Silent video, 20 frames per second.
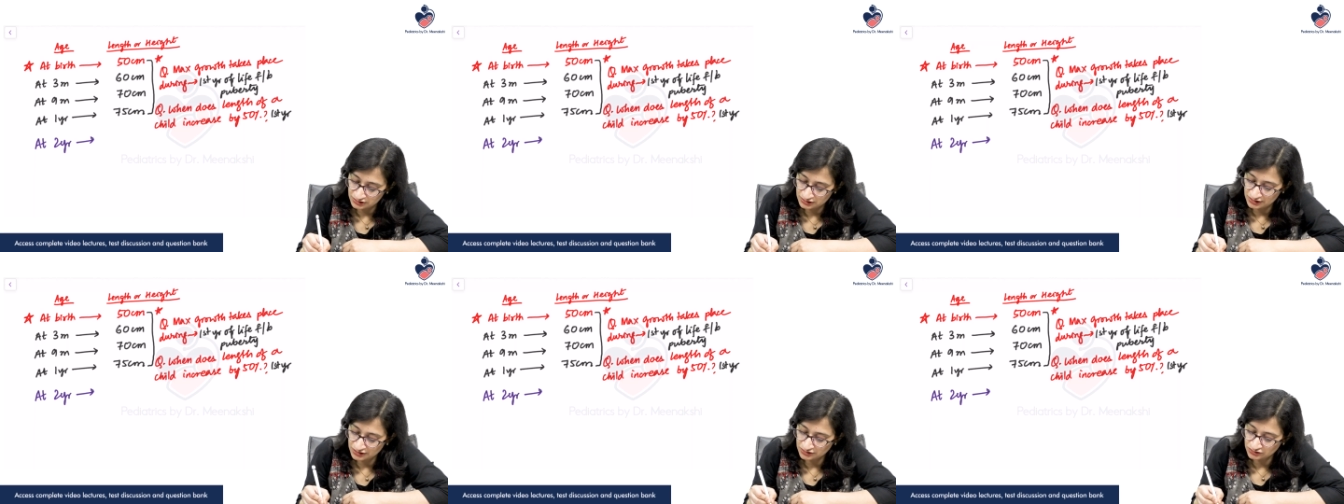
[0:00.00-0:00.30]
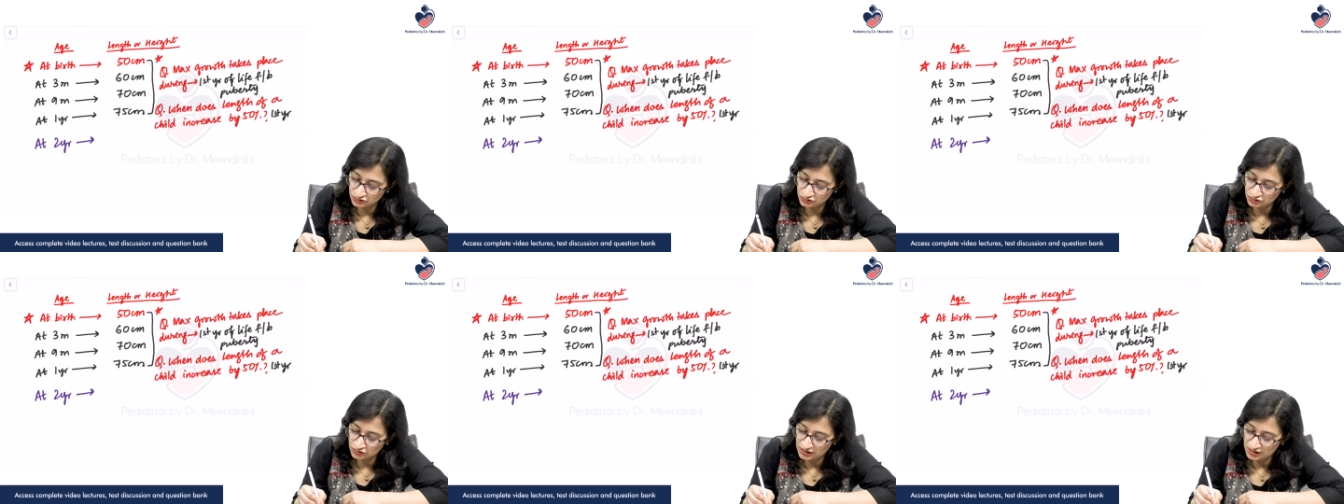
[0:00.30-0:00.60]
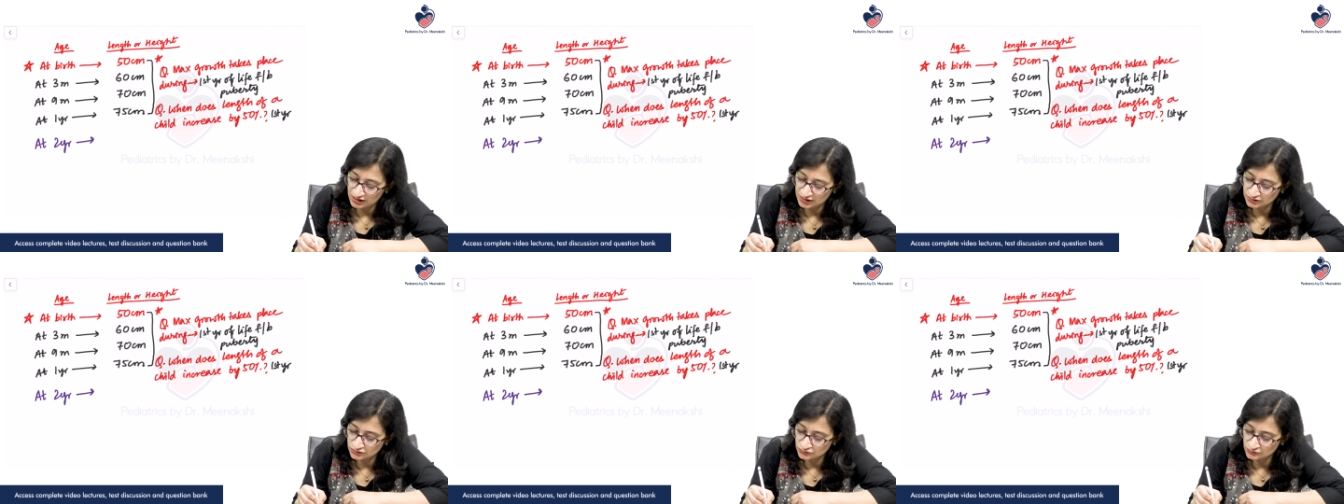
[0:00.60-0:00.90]
length or
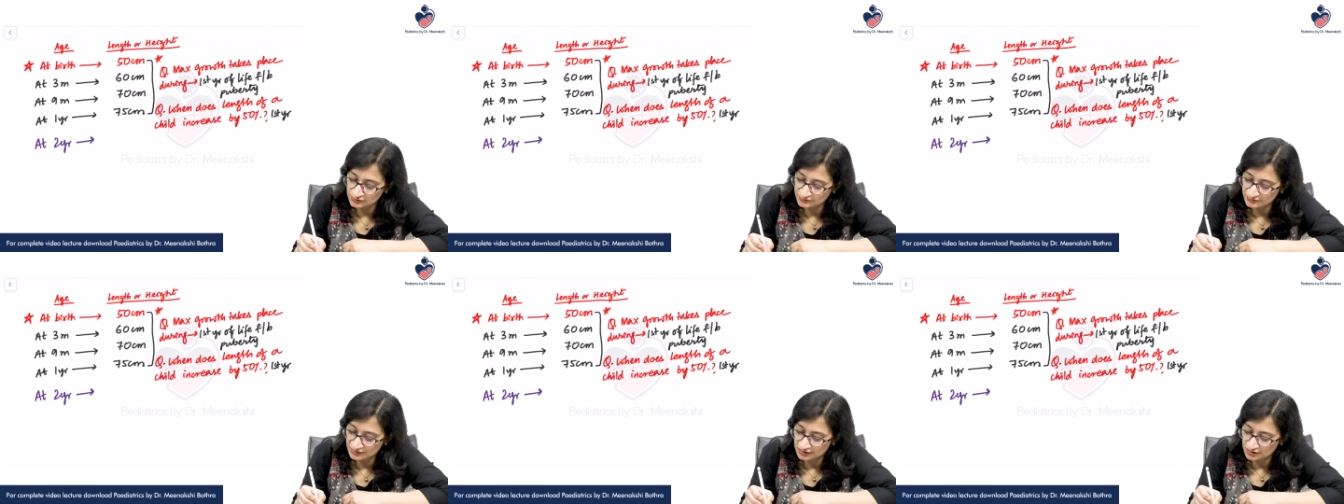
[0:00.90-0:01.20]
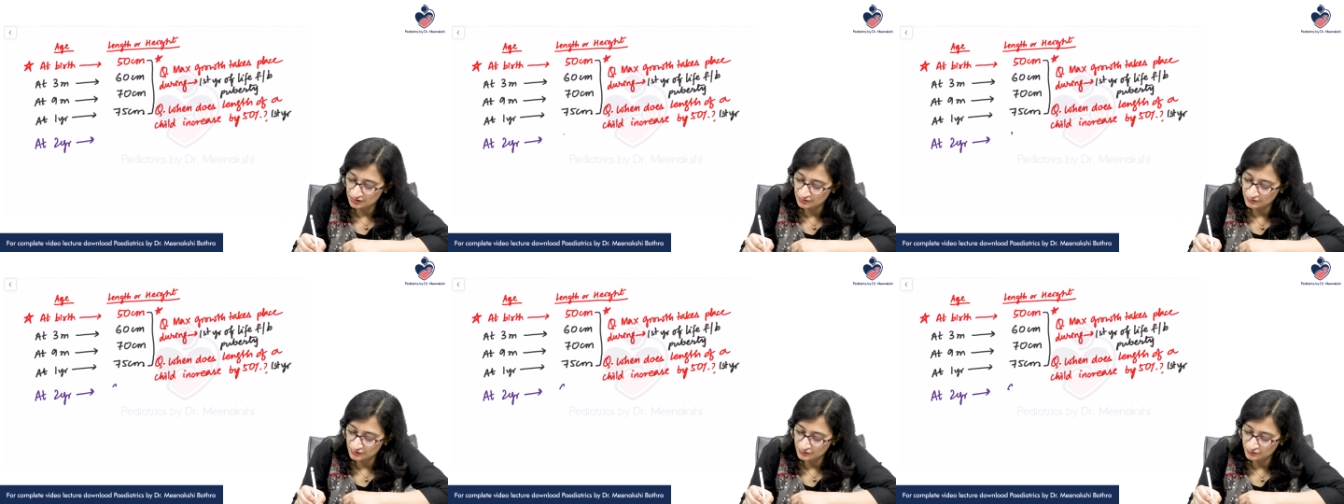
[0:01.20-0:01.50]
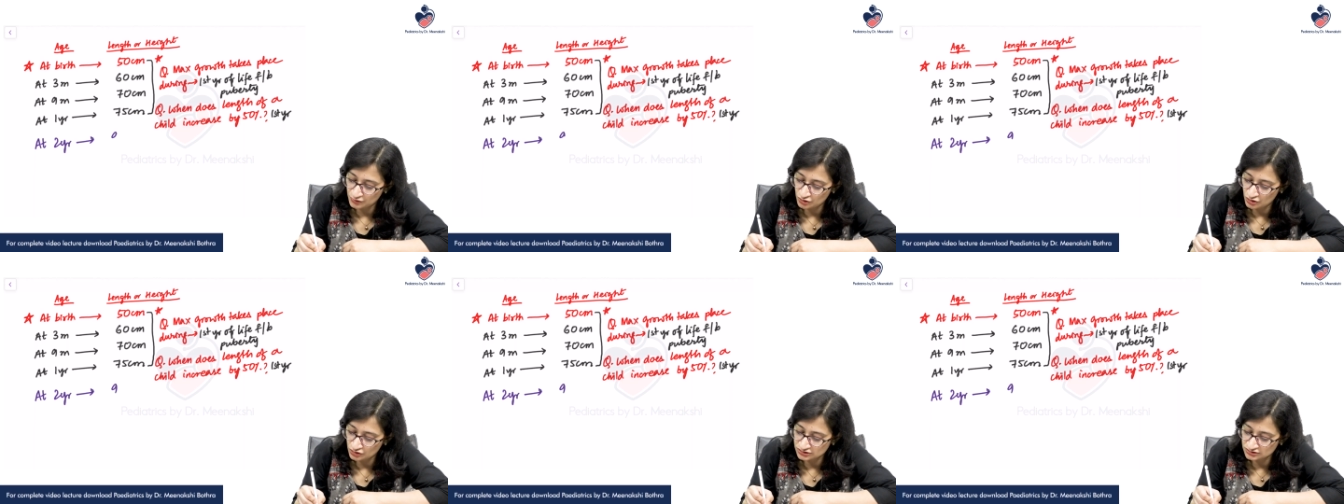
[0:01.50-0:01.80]
height will become
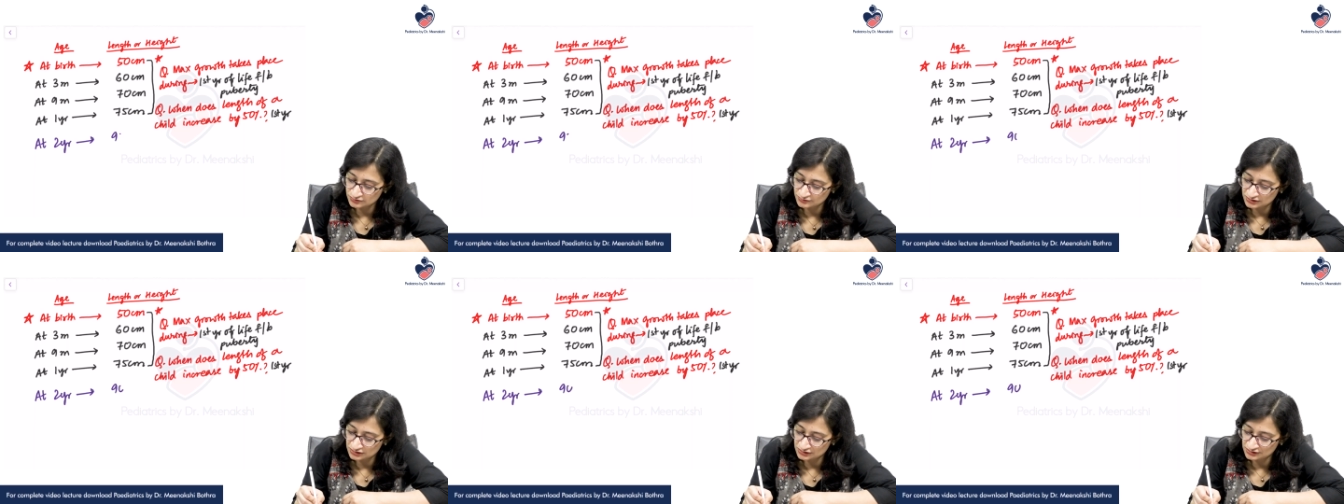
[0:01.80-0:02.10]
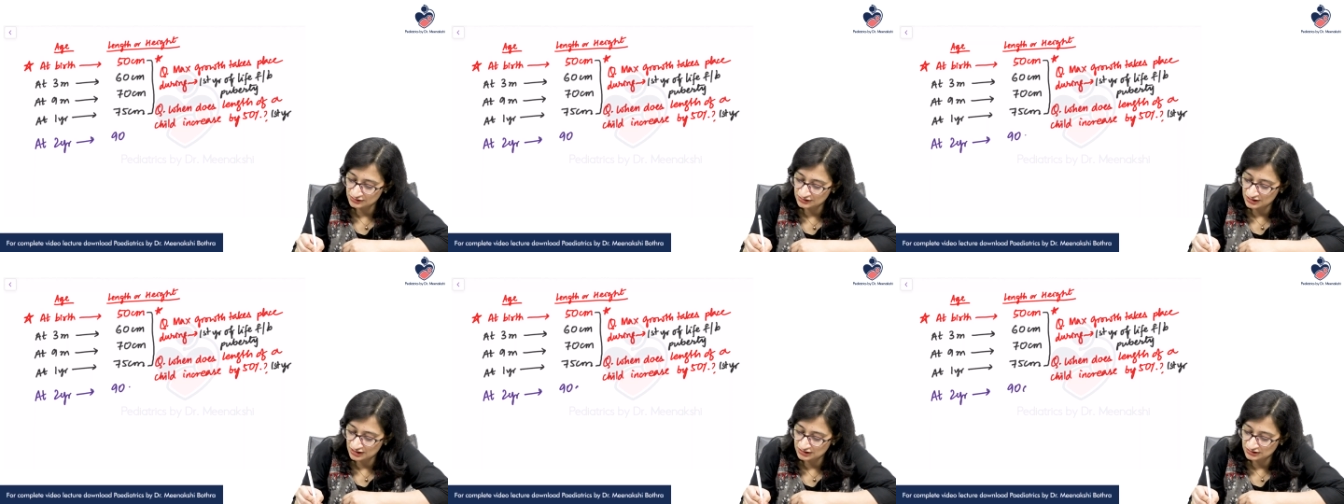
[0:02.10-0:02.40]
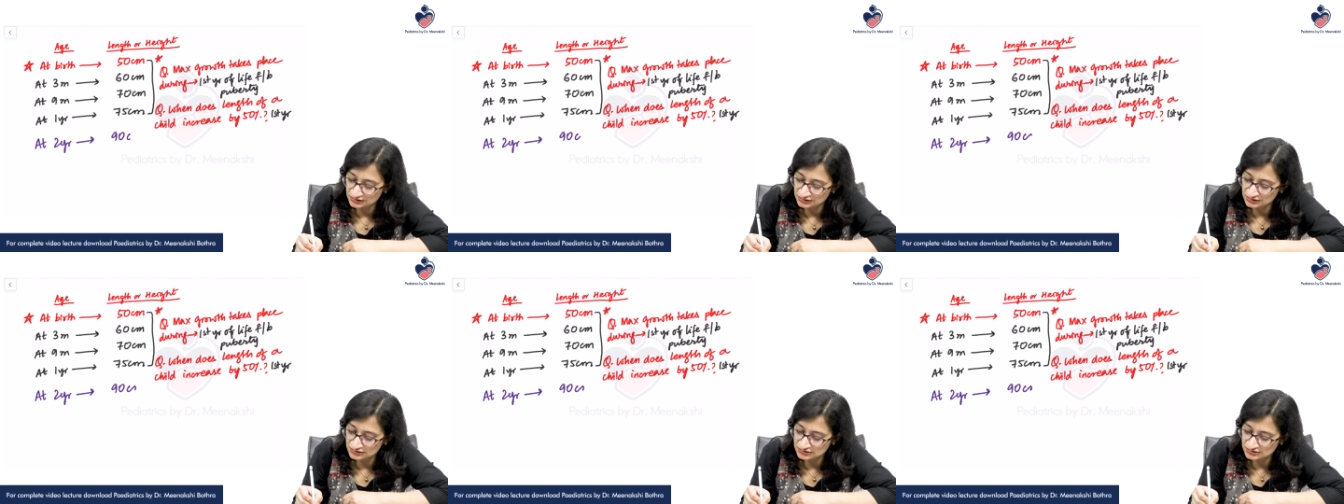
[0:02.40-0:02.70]
approximately
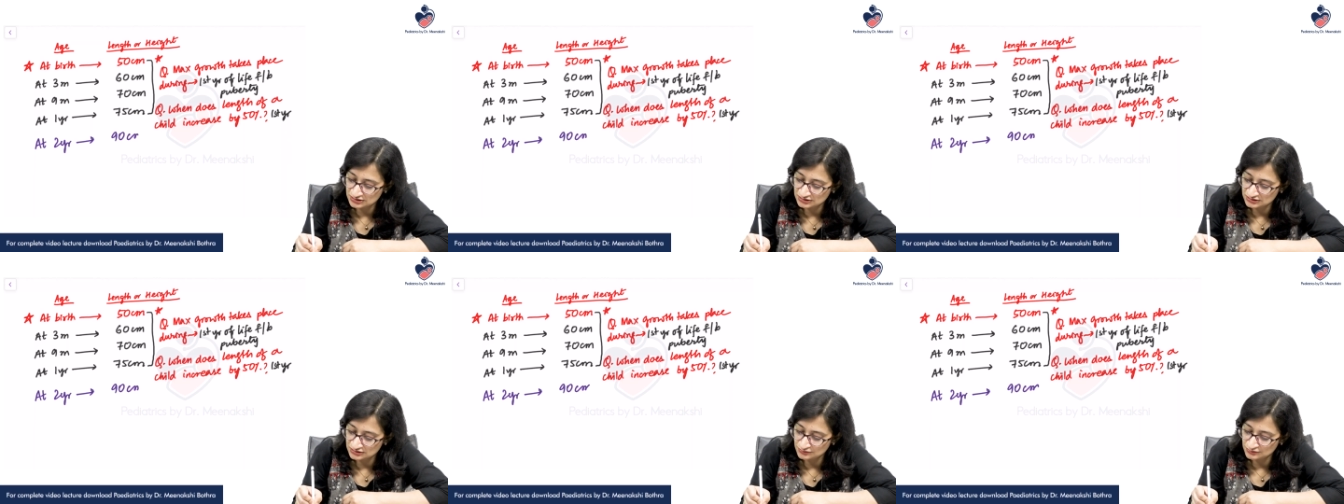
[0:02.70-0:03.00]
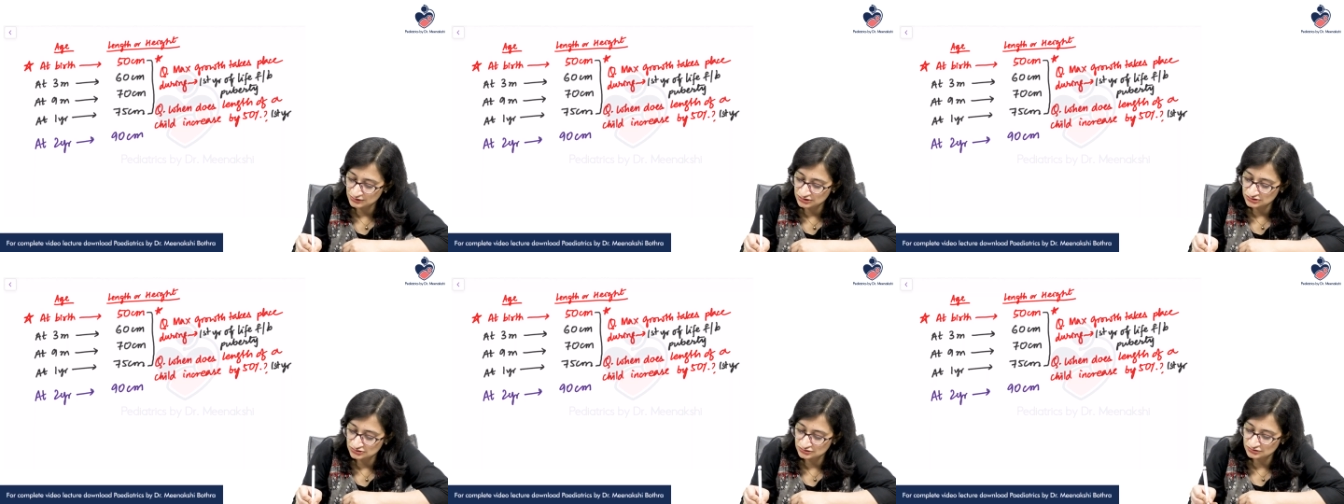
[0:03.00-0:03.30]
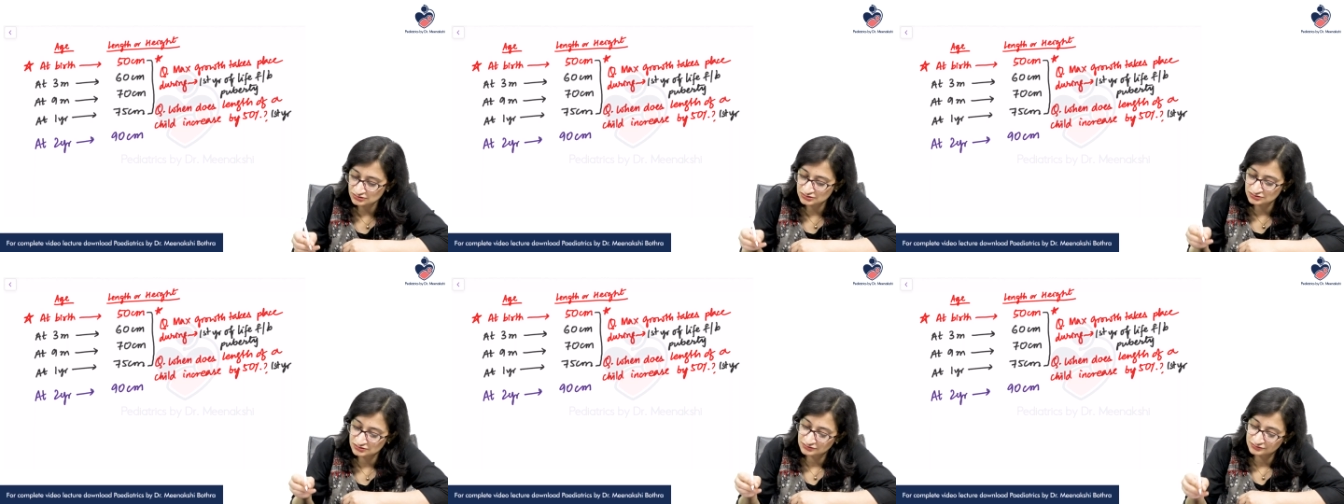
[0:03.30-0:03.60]
90
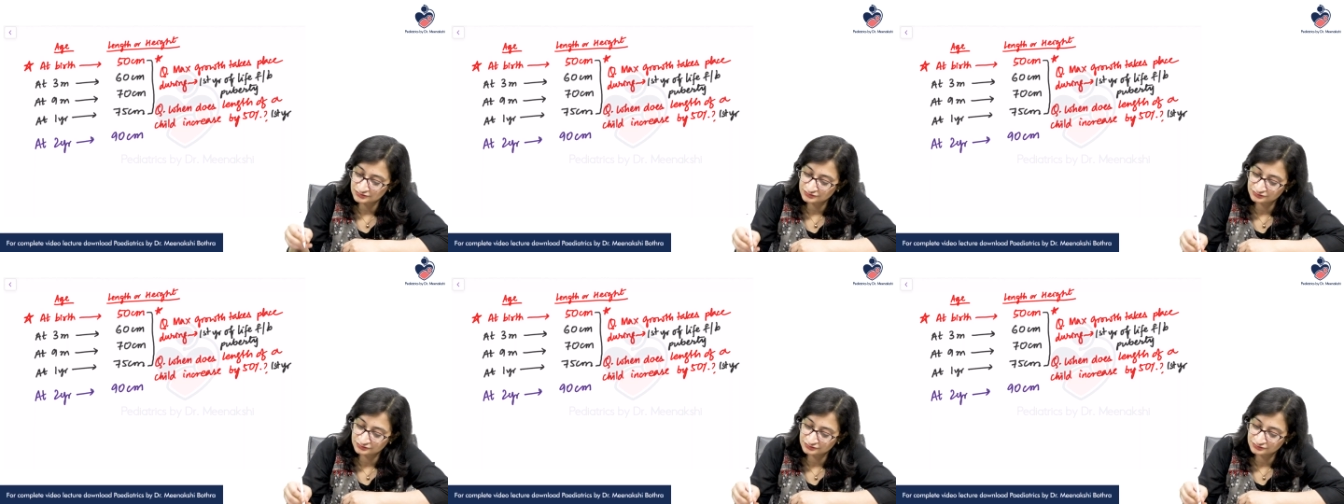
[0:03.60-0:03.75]
centimeters